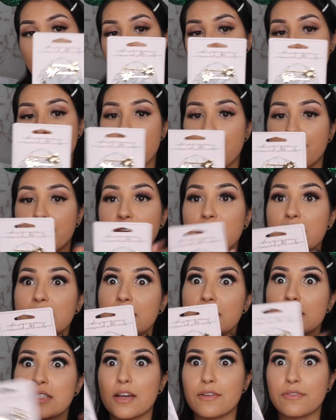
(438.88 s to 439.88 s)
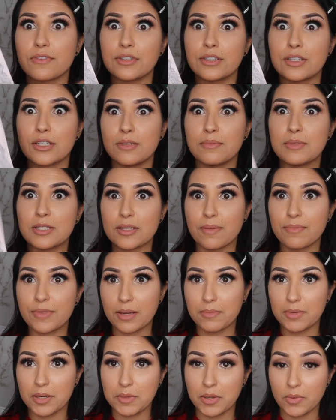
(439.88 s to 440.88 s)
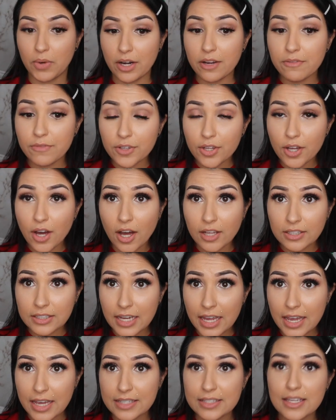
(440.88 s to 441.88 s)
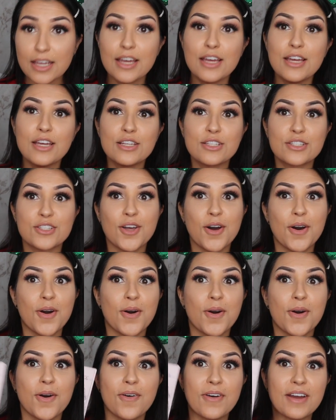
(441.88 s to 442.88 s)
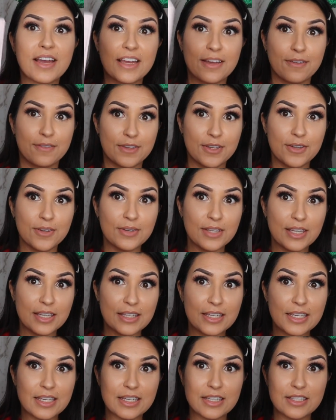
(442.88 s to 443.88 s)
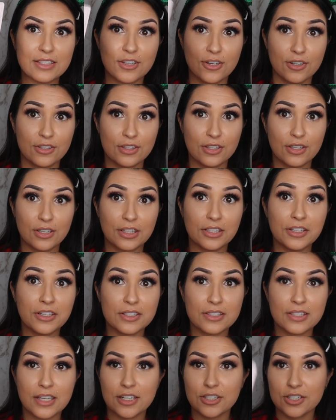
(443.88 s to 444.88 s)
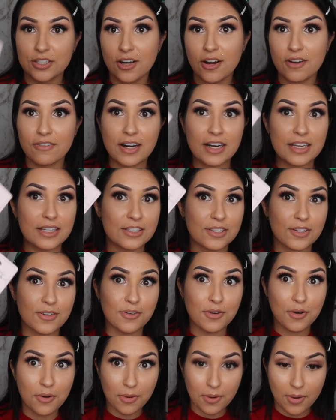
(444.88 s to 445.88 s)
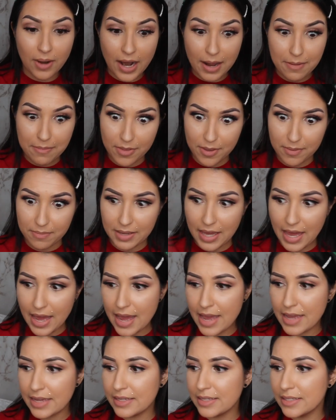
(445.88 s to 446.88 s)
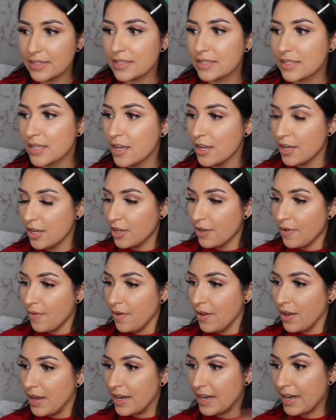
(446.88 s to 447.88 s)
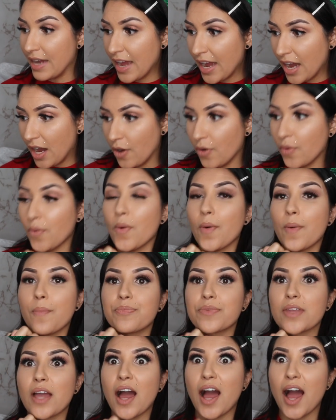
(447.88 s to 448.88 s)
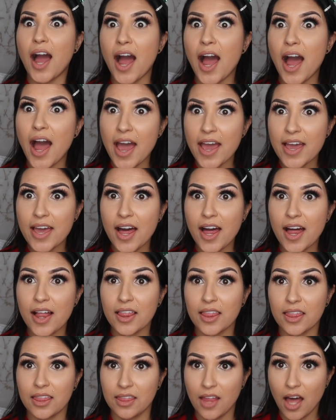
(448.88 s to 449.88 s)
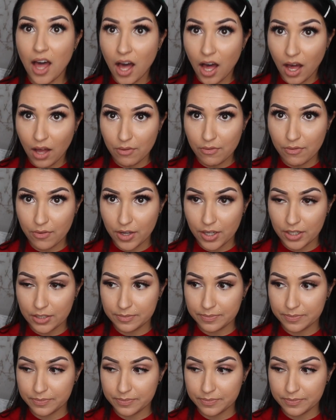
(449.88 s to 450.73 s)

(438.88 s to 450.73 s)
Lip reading: And this is definitely going to be something I'm going to be wearing for the holidays. So if you need these, they're in the clearance section already. So grab them, guys. Now, I love,